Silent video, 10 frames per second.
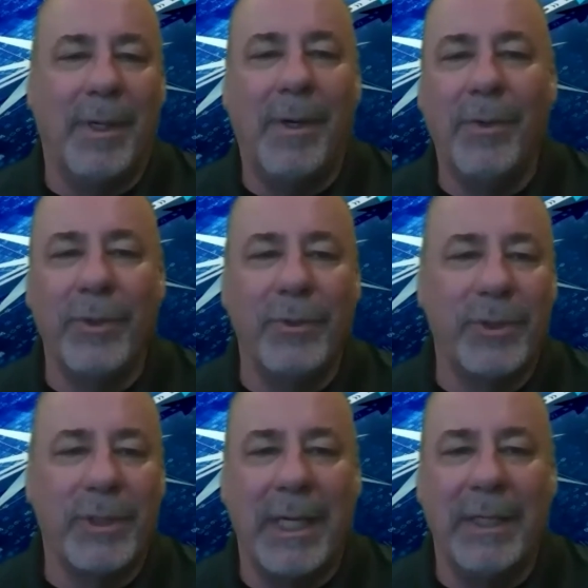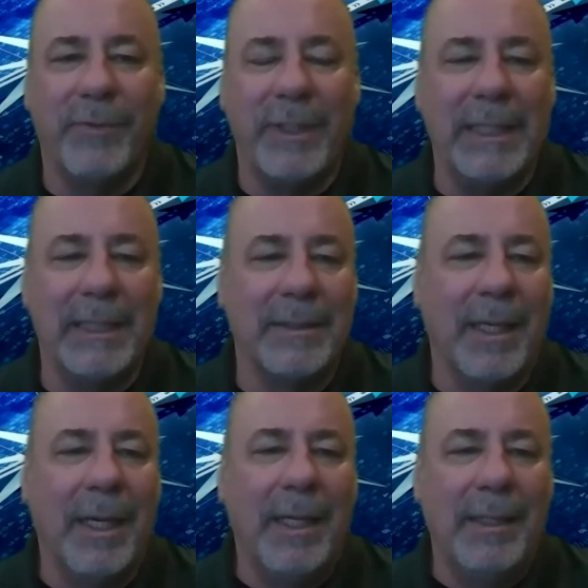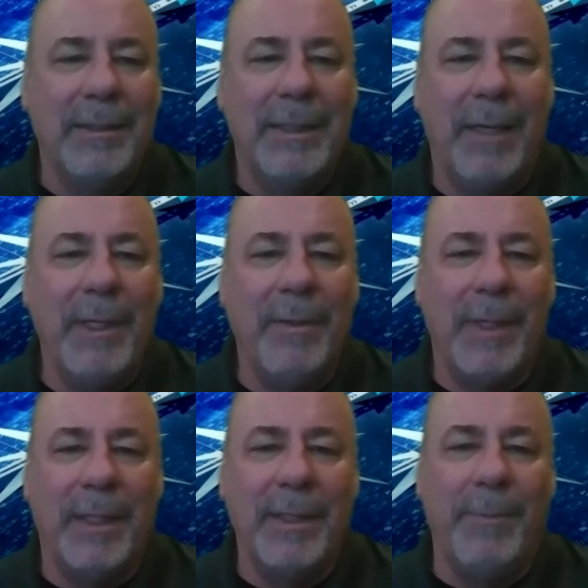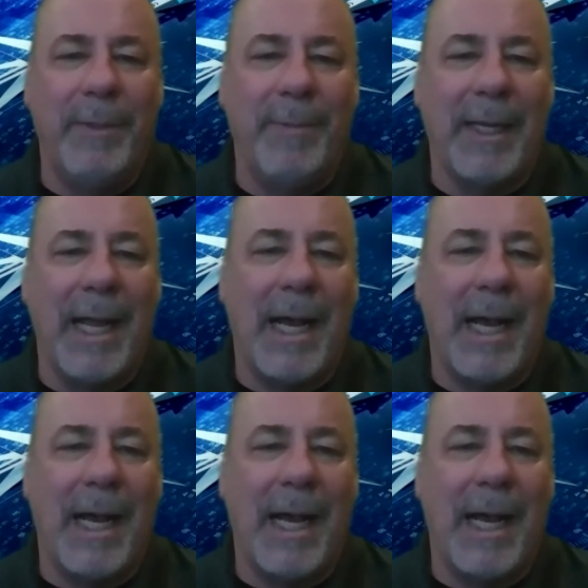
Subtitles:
all those kind of things. Tell me a little bit about